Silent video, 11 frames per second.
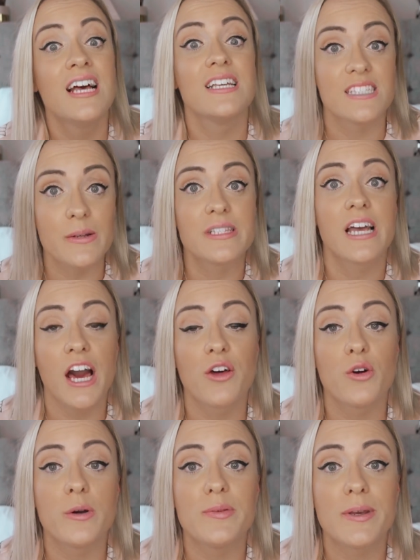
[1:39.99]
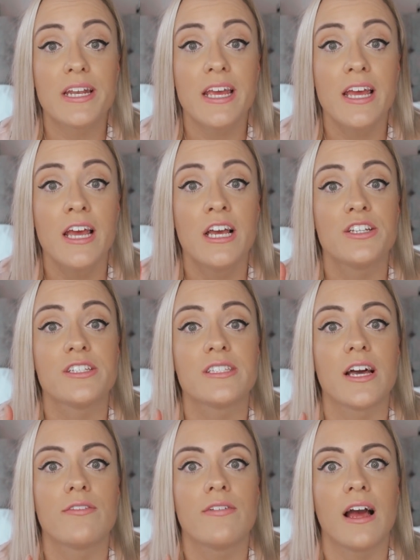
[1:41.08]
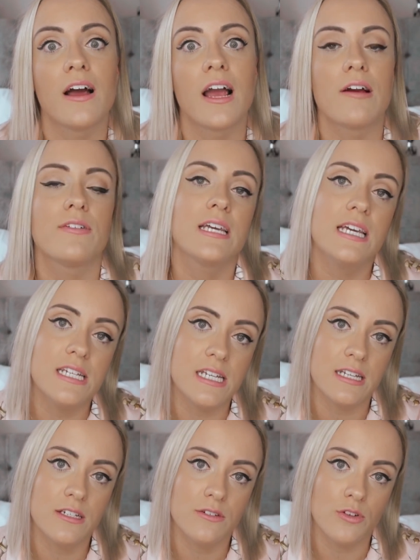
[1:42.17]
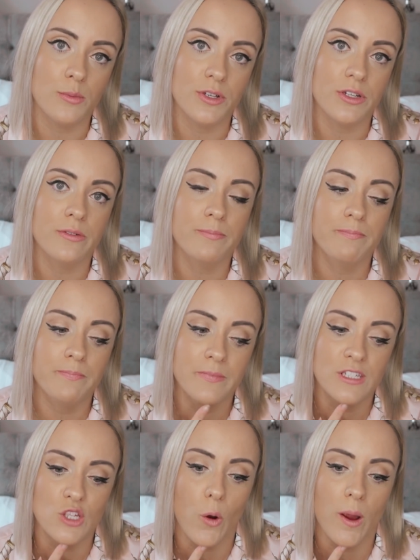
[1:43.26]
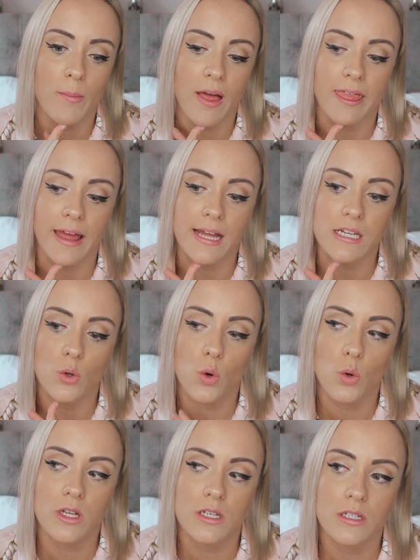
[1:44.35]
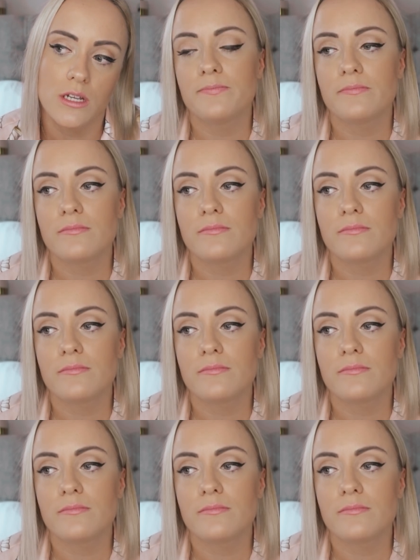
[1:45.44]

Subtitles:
so it's kind of always been here, just that in fact I have hidden it from you. Sorry about that, awkward.